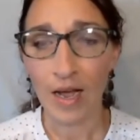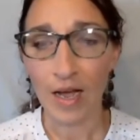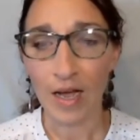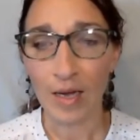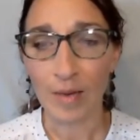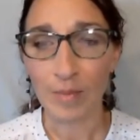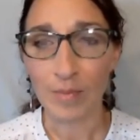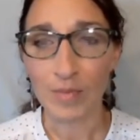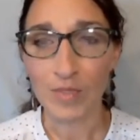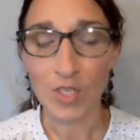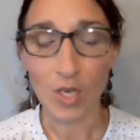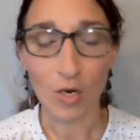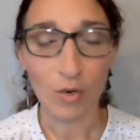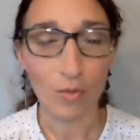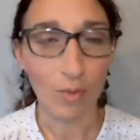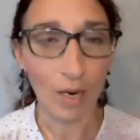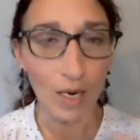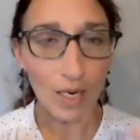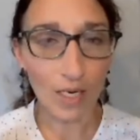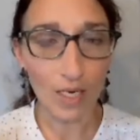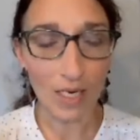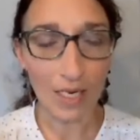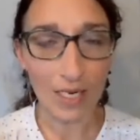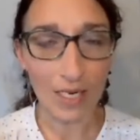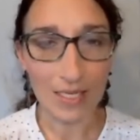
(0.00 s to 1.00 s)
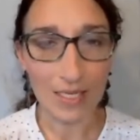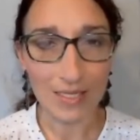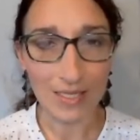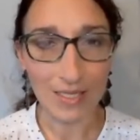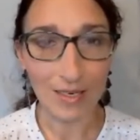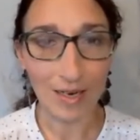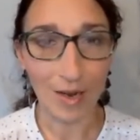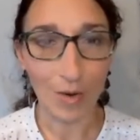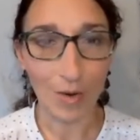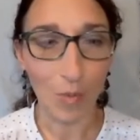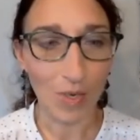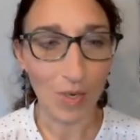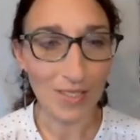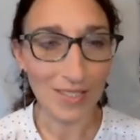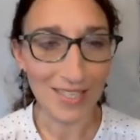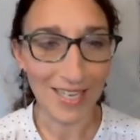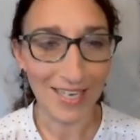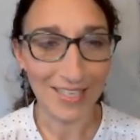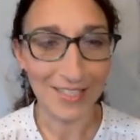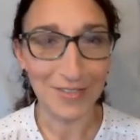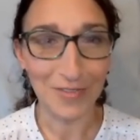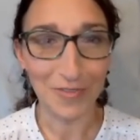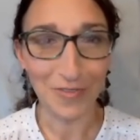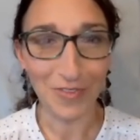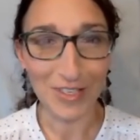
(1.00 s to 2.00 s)
Um, so marketing isn't a one
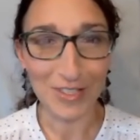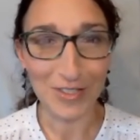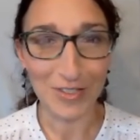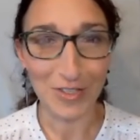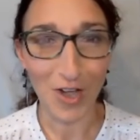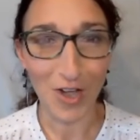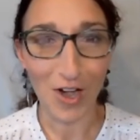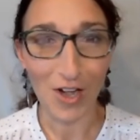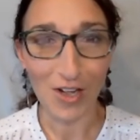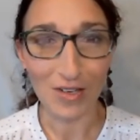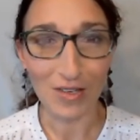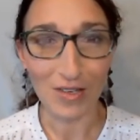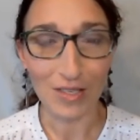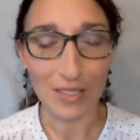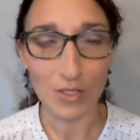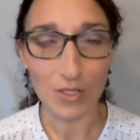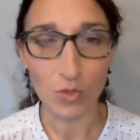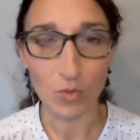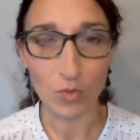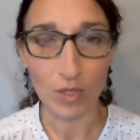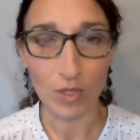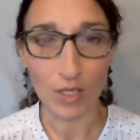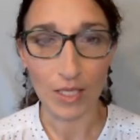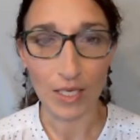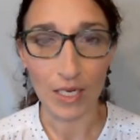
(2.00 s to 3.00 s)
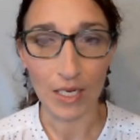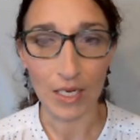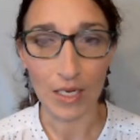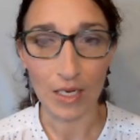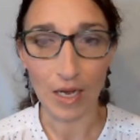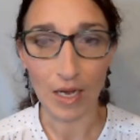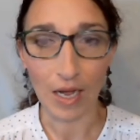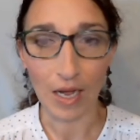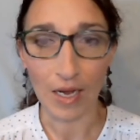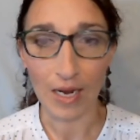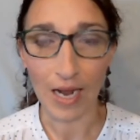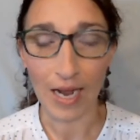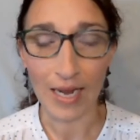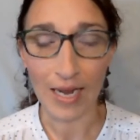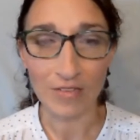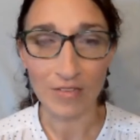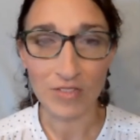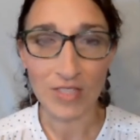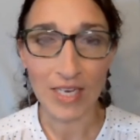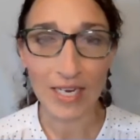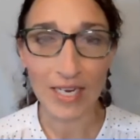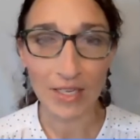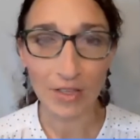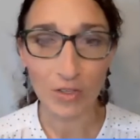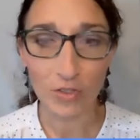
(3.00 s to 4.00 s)
size fits all. It's really uh, kind
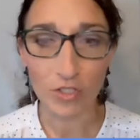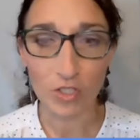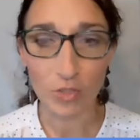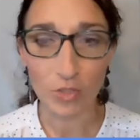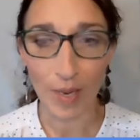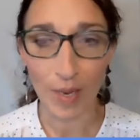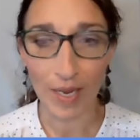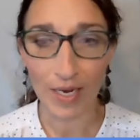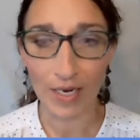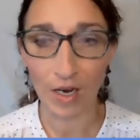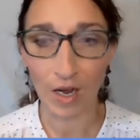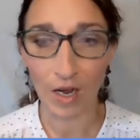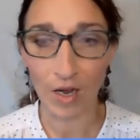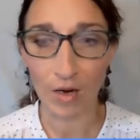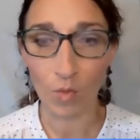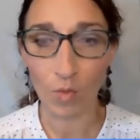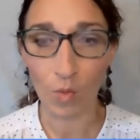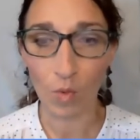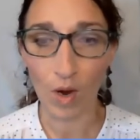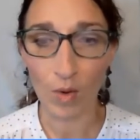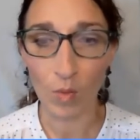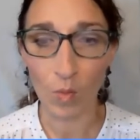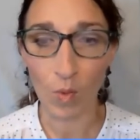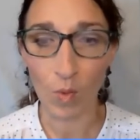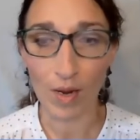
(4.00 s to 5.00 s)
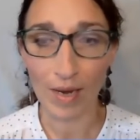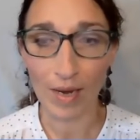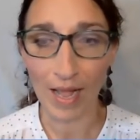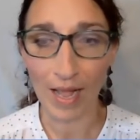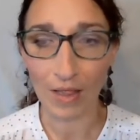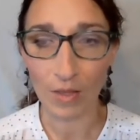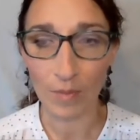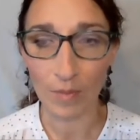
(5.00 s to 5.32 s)
of tailored depending on, on what